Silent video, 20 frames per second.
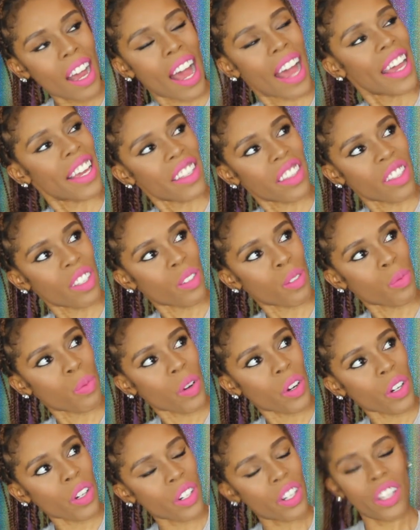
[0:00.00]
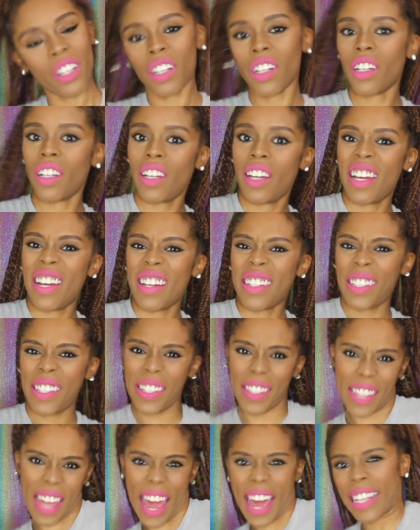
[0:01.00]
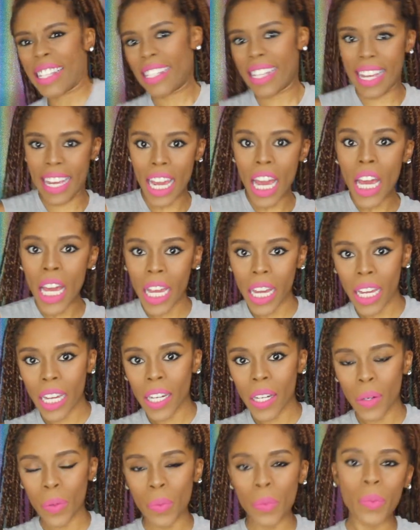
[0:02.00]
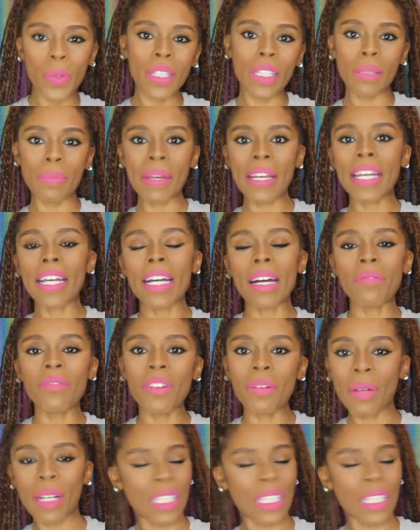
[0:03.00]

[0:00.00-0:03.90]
hate this word, sassy when speaking up for